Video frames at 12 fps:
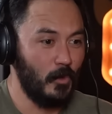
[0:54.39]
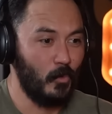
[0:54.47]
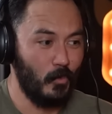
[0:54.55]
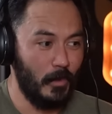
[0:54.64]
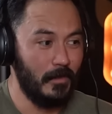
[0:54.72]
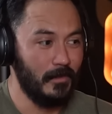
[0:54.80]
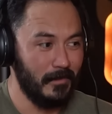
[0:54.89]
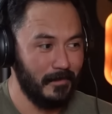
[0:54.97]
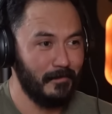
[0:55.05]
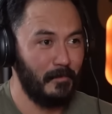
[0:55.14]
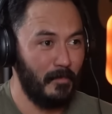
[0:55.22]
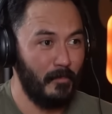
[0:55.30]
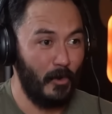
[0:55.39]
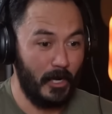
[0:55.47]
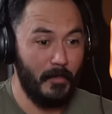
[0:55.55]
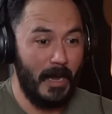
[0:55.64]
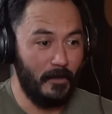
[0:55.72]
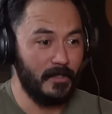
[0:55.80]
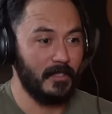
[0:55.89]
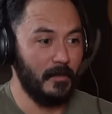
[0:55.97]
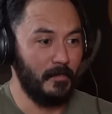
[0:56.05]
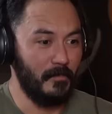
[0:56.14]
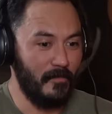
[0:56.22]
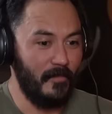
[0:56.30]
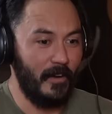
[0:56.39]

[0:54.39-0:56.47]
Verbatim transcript: will bring about some